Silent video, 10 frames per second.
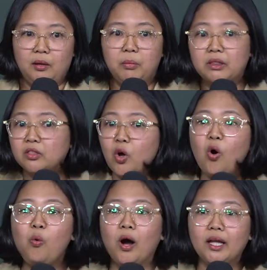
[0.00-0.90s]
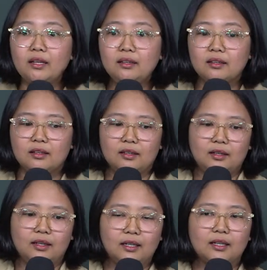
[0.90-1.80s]
But no one
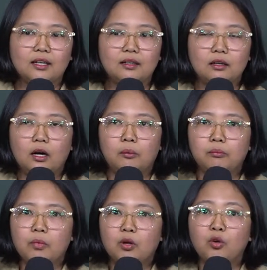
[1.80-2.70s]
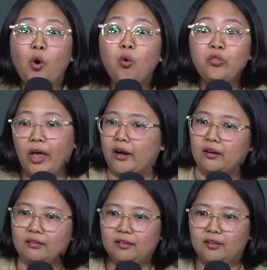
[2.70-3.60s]
can um, go
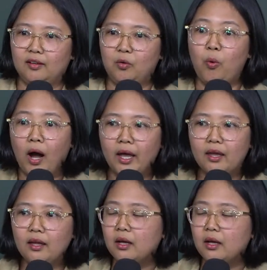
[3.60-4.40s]
there. Why?